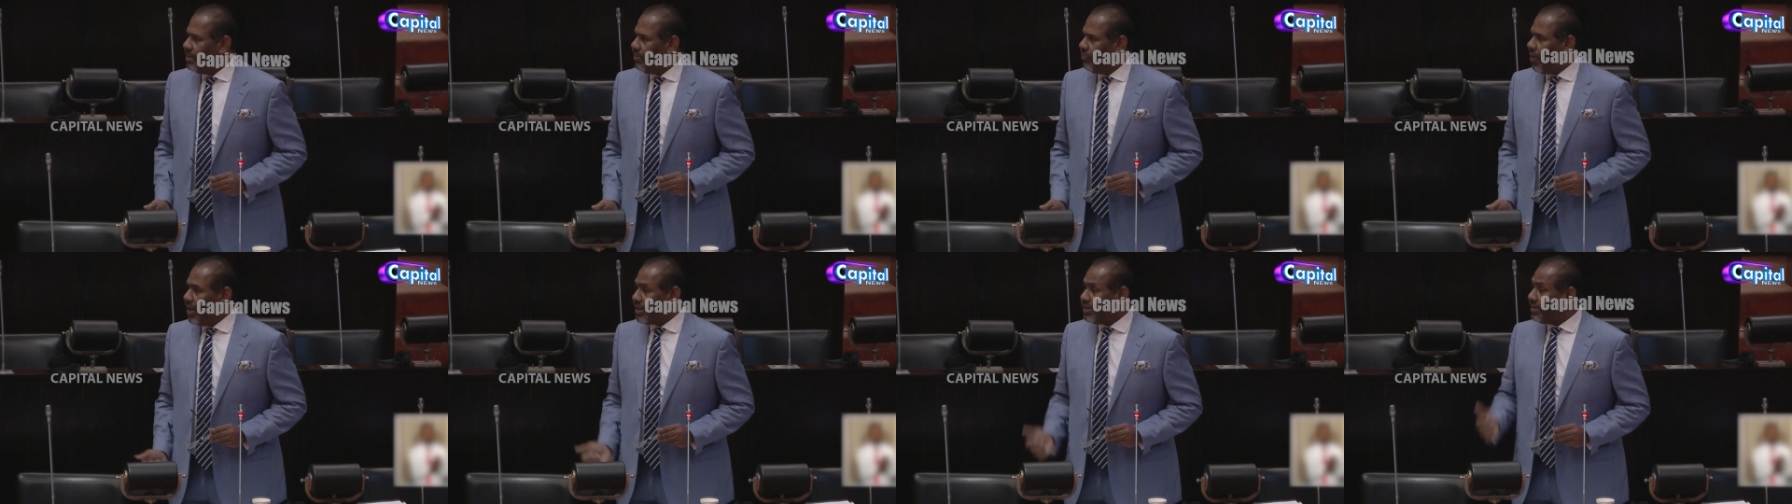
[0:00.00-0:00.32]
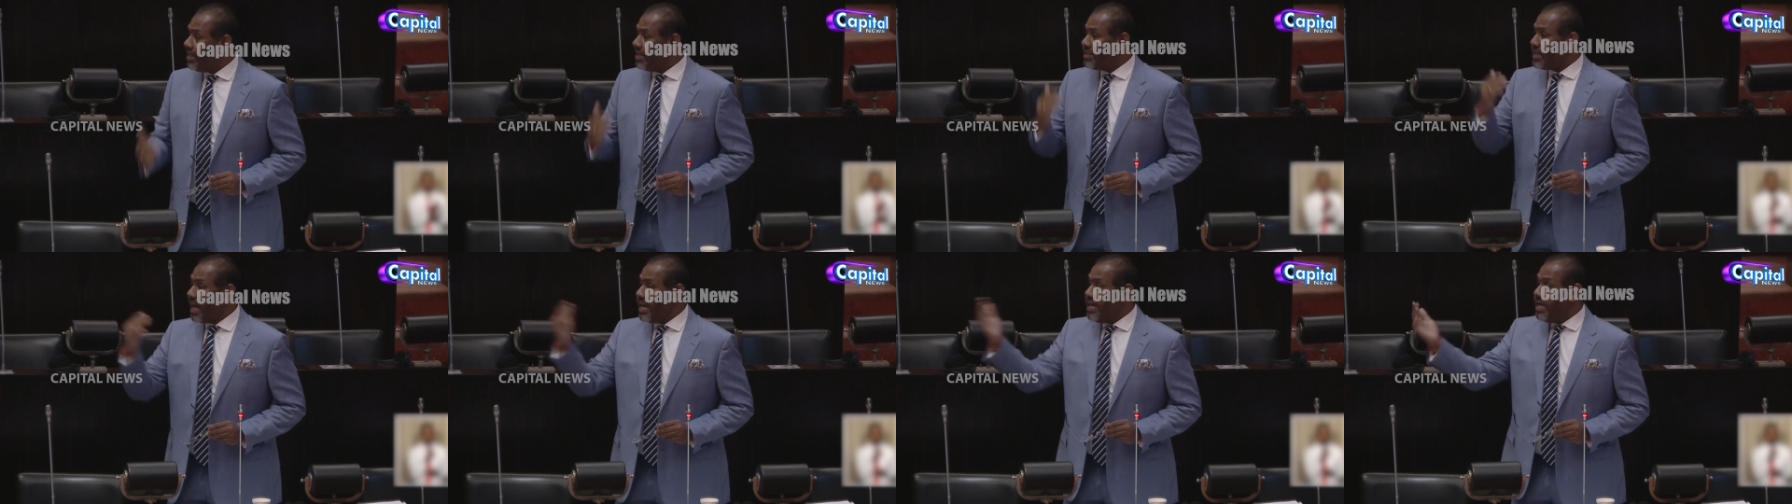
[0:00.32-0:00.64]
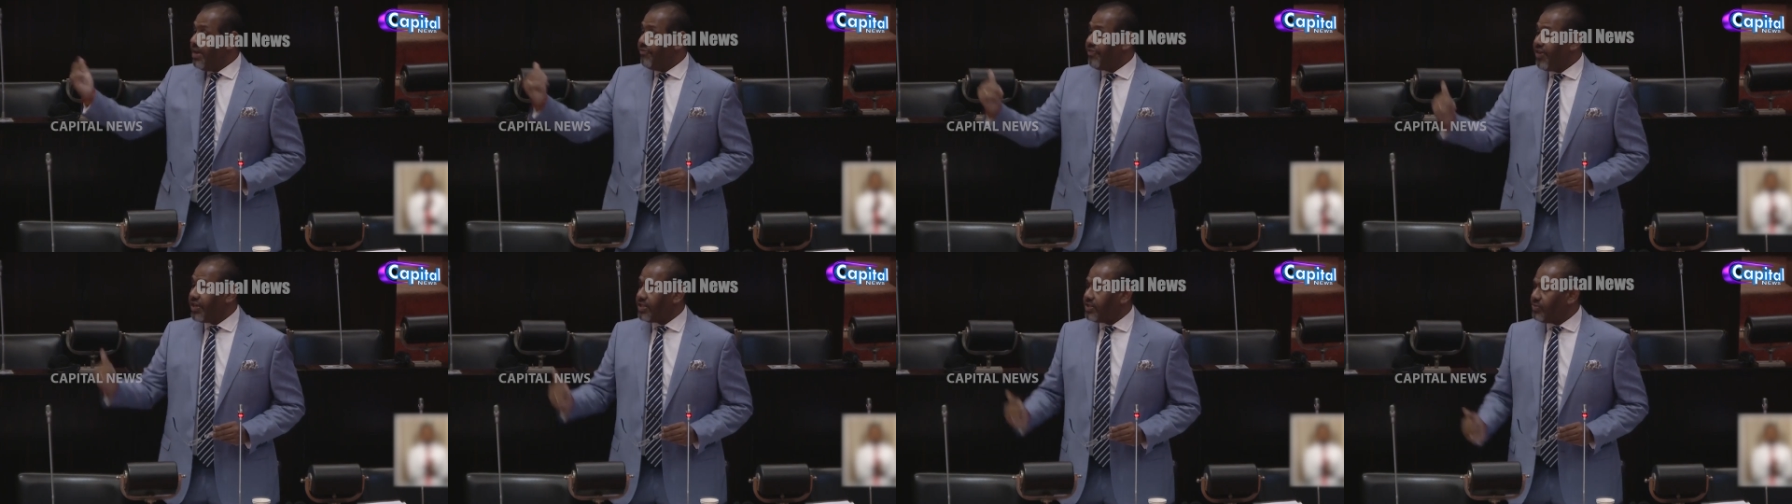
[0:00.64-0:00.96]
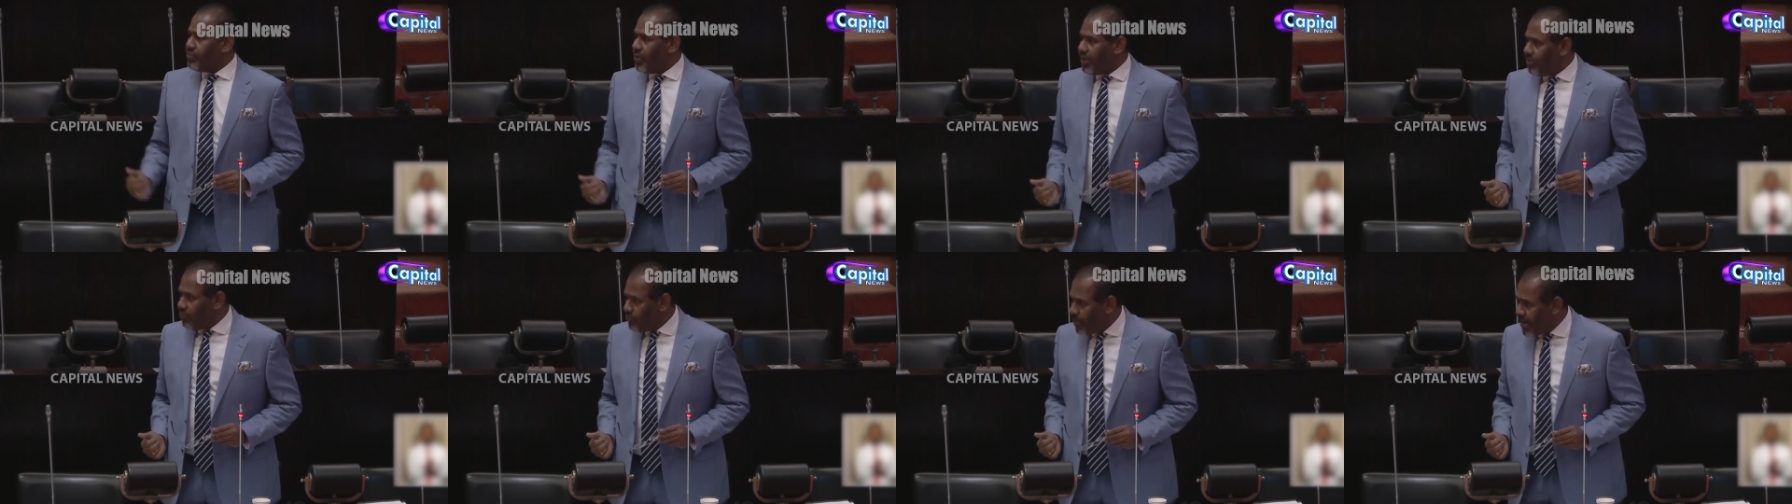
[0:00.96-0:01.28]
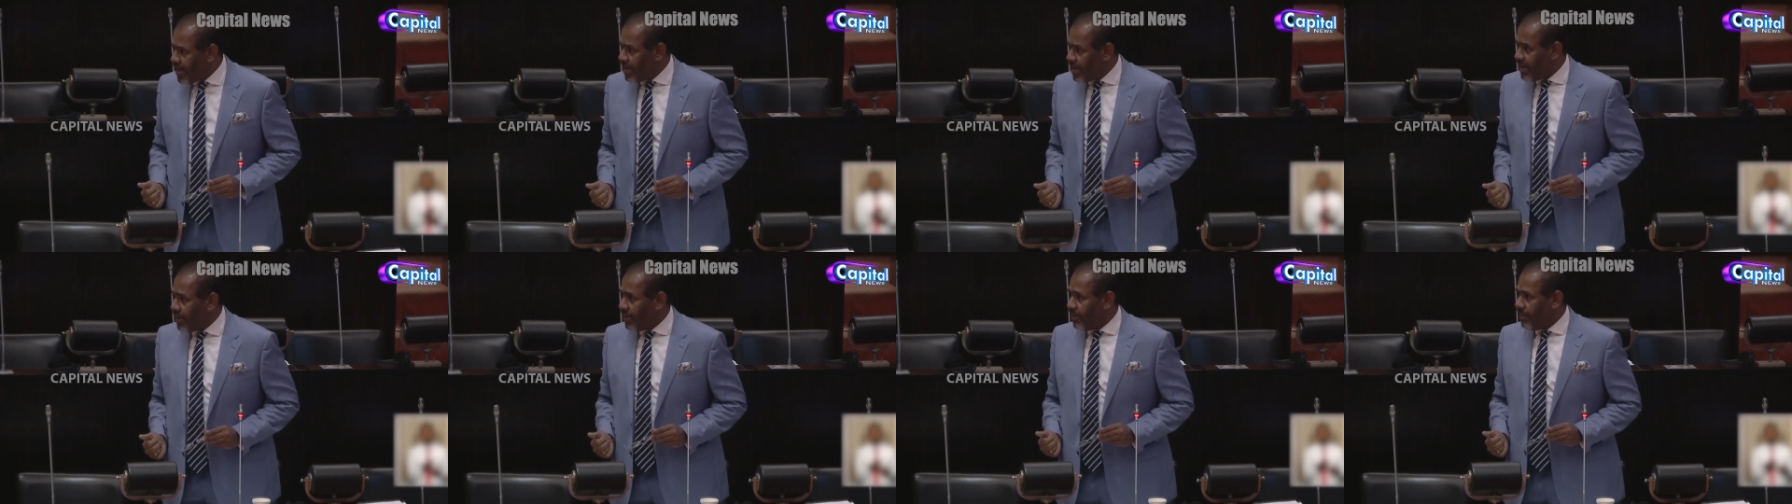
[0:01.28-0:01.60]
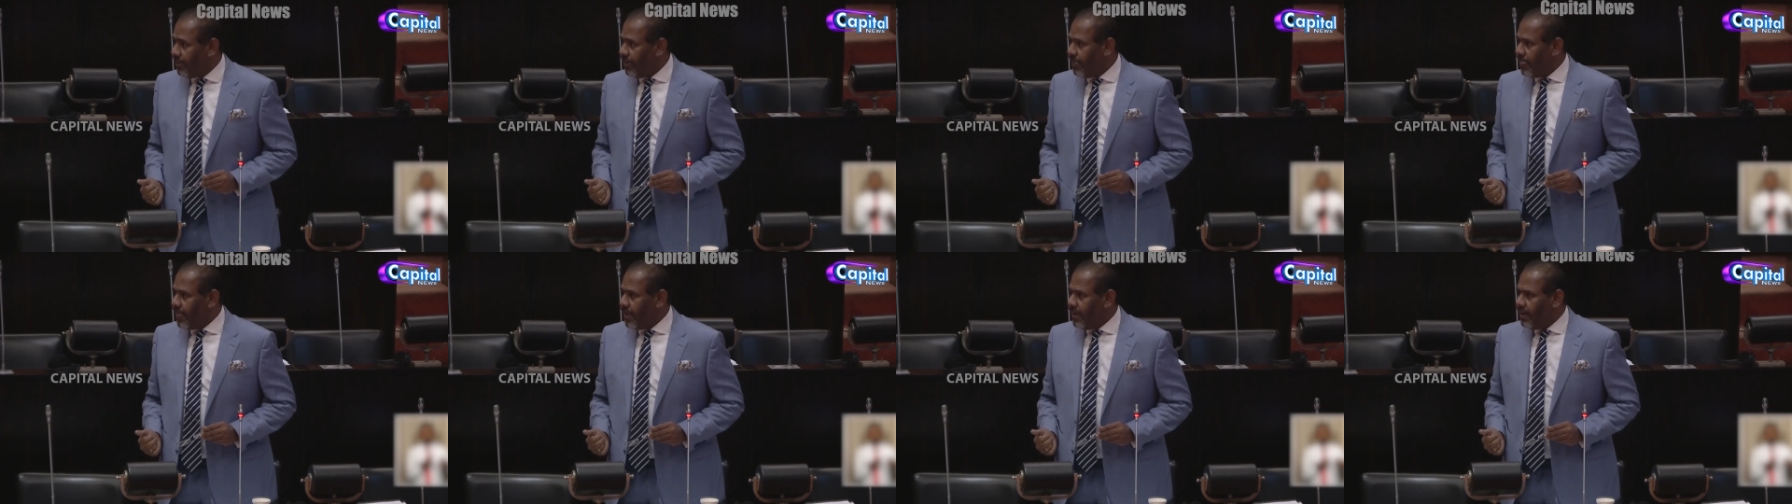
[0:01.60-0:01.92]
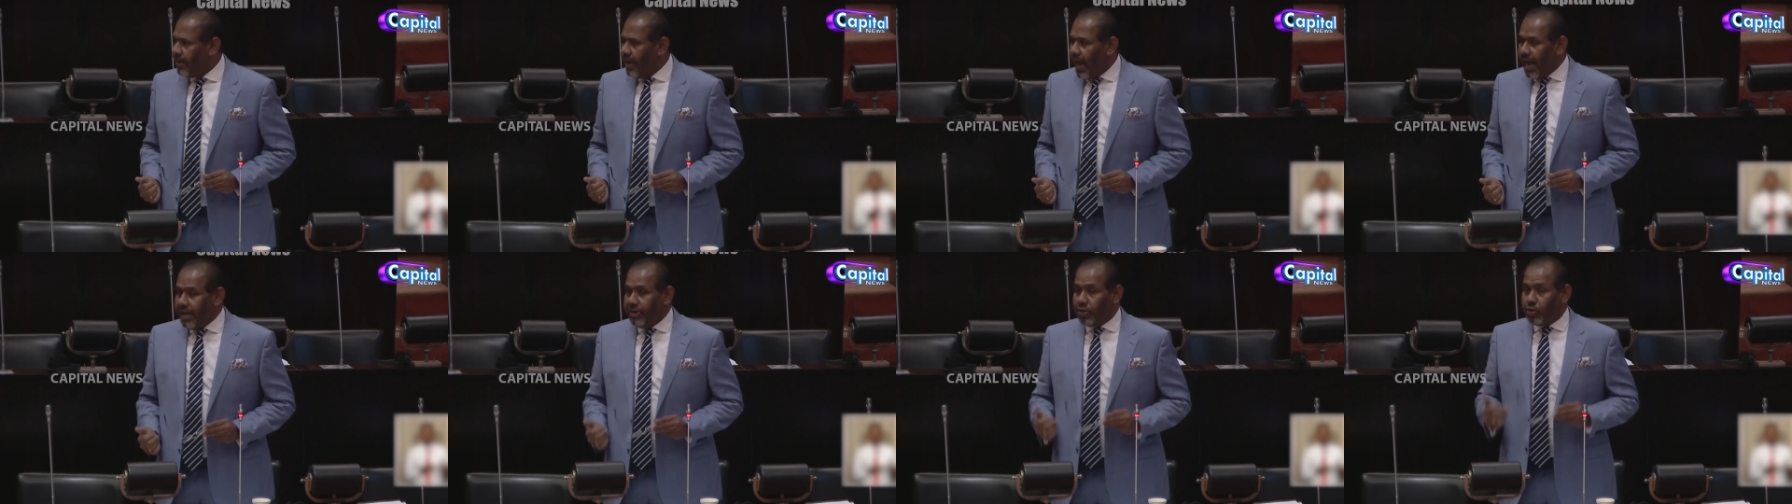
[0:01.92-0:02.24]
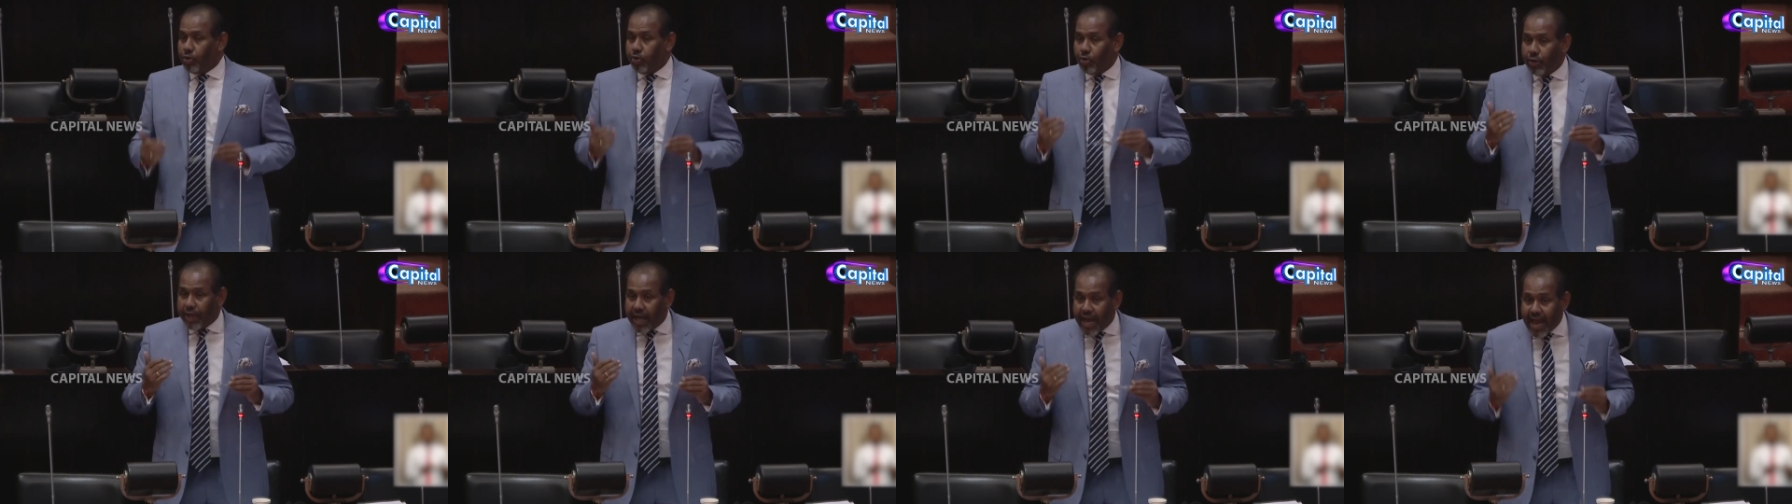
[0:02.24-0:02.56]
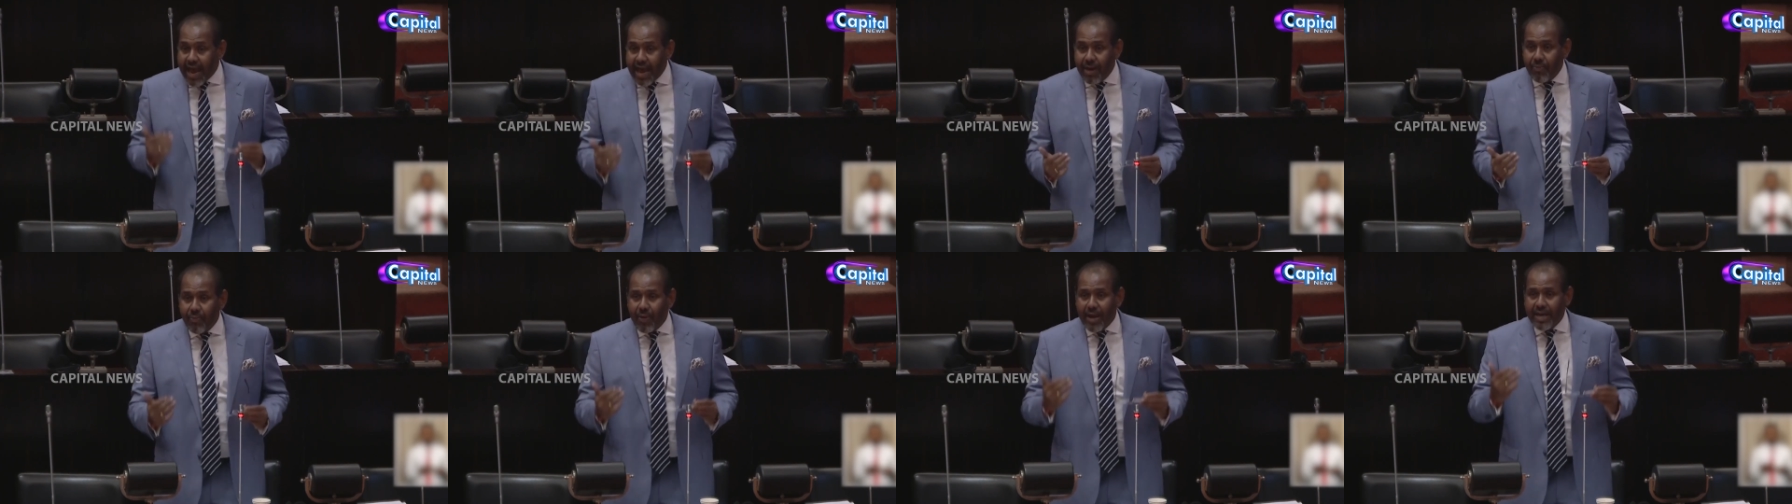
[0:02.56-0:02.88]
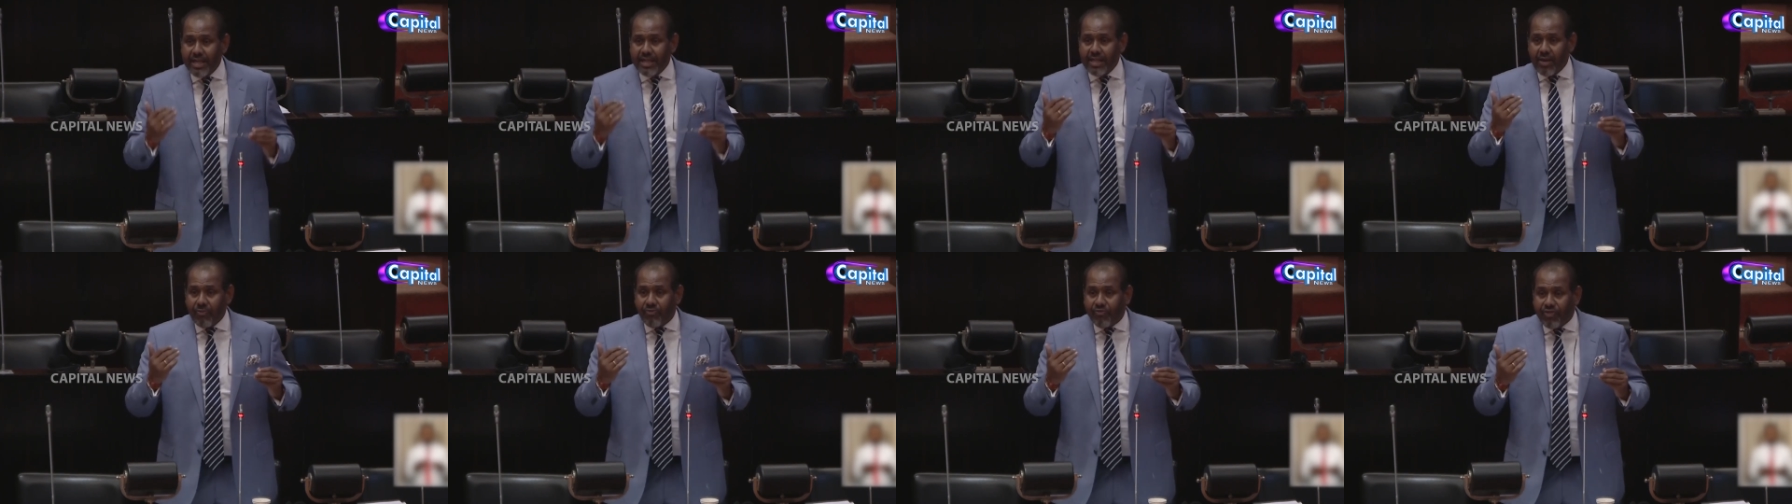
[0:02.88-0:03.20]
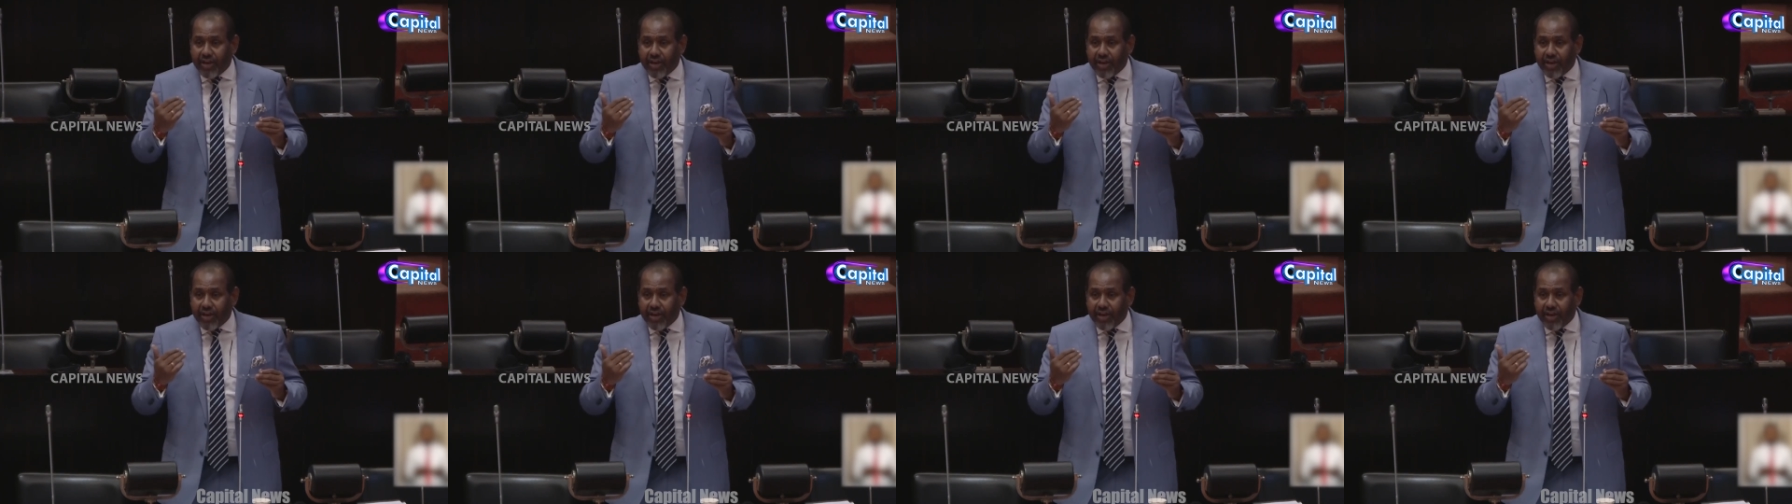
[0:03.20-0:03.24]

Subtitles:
What the side effects will be. And today when